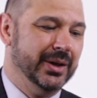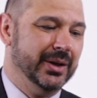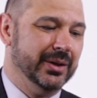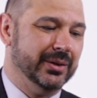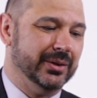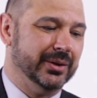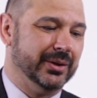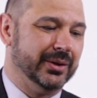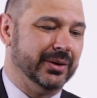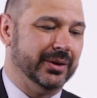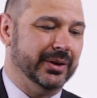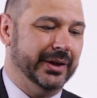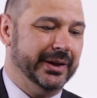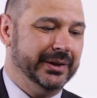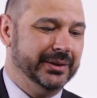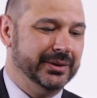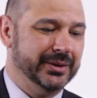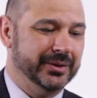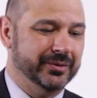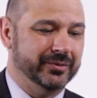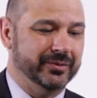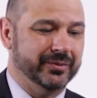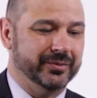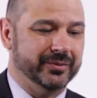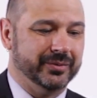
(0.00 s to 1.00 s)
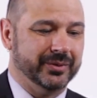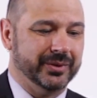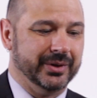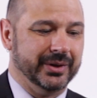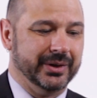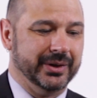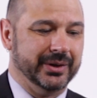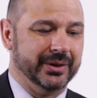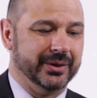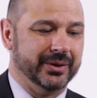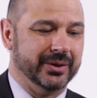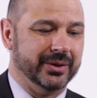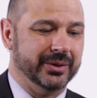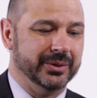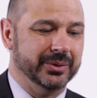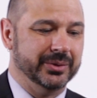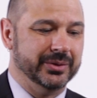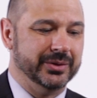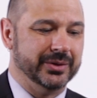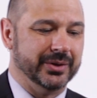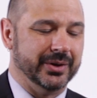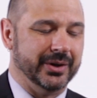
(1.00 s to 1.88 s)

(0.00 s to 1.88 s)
The collective includes